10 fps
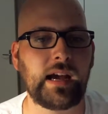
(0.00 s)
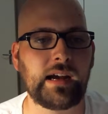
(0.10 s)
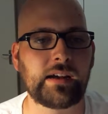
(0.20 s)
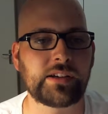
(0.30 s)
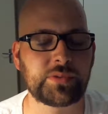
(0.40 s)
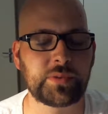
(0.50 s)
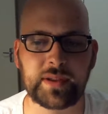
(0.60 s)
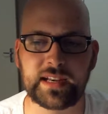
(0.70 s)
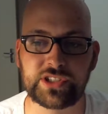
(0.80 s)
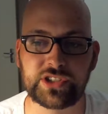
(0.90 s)
I just want to
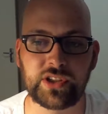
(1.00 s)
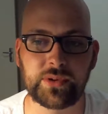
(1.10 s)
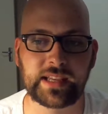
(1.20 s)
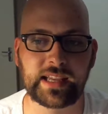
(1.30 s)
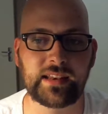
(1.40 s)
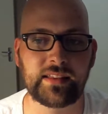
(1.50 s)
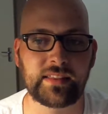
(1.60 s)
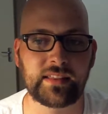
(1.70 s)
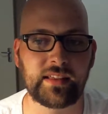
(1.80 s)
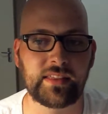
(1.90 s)
quickly show you again
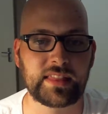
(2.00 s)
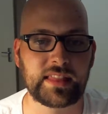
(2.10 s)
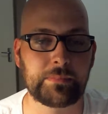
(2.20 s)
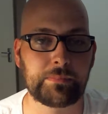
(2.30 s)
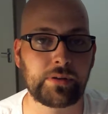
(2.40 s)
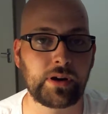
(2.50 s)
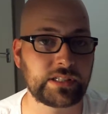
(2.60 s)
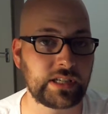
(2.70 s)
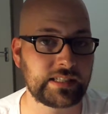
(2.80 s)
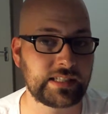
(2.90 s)
the
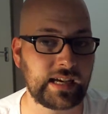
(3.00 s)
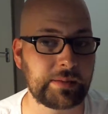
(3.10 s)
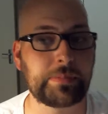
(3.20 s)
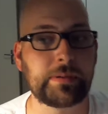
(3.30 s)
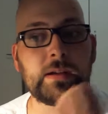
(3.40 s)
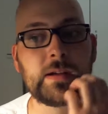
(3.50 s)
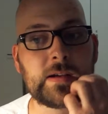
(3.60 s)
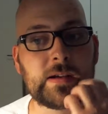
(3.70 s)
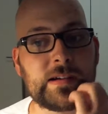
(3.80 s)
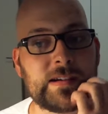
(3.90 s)
prototype,
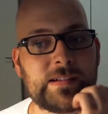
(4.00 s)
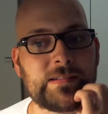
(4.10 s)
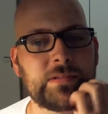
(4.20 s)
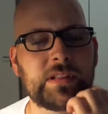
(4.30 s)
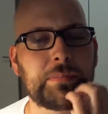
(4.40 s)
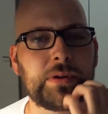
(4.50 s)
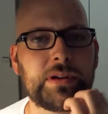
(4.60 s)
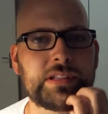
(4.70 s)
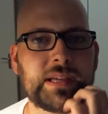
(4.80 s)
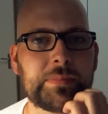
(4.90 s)

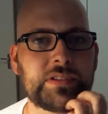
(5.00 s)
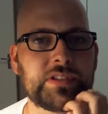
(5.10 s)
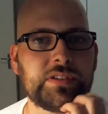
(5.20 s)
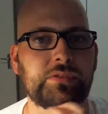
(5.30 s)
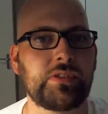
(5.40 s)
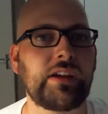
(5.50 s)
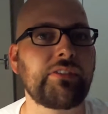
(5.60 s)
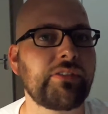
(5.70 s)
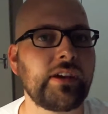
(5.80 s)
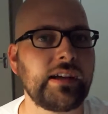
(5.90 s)
the sort of
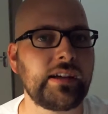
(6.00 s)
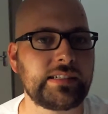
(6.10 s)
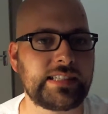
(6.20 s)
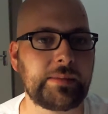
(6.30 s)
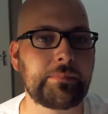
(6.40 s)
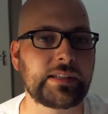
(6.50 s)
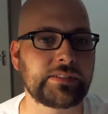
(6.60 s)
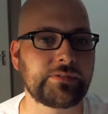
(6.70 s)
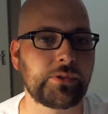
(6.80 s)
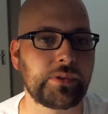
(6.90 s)
rough template
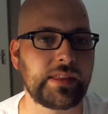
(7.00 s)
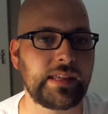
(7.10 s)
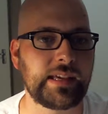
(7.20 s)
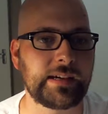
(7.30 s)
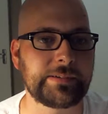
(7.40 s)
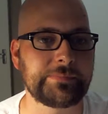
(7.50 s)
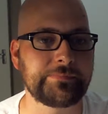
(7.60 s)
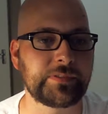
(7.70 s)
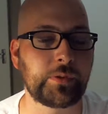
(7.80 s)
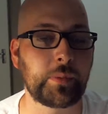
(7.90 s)
for
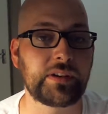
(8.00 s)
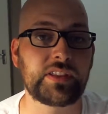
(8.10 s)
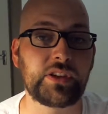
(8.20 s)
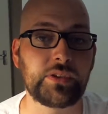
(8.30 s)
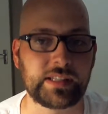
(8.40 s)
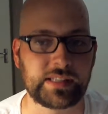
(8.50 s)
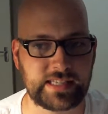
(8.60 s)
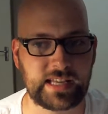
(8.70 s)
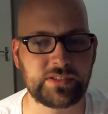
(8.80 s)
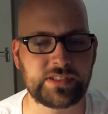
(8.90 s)
one of the units,
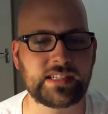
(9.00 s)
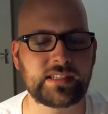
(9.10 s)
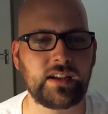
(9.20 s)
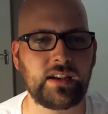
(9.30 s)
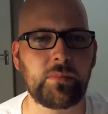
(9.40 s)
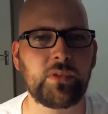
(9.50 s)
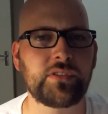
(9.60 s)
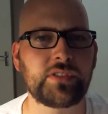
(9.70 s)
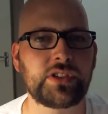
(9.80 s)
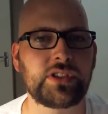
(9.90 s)
and you'll see it's got a lot more
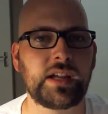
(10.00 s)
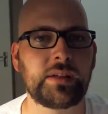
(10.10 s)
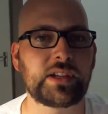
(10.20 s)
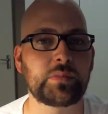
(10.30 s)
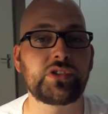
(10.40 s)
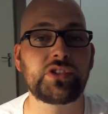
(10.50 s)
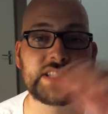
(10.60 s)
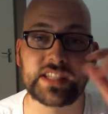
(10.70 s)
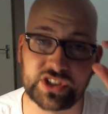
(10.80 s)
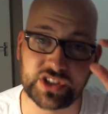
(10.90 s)
of a more
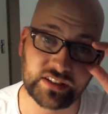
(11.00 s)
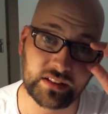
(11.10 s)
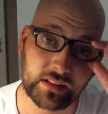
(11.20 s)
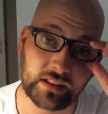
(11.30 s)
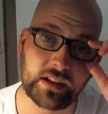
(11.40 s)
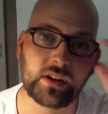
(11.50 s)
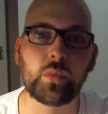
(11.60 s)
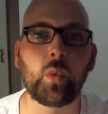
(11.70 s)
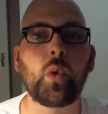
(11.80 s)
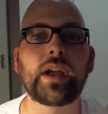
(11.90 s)
traditional
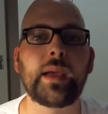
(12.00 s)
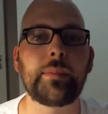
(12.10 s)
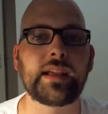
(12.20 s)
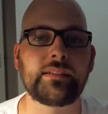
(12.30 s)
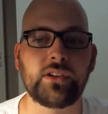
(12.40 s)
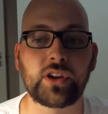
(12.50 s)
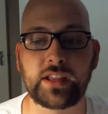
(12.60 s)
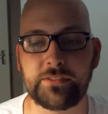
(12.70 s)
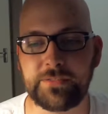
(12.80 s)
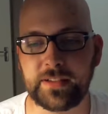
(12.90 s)
wargaming look
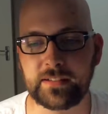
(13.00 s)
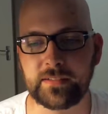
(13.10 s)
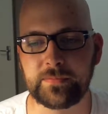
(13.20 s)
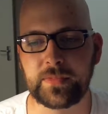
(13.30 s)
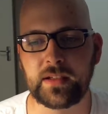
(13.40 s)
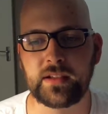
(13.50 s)
and feel.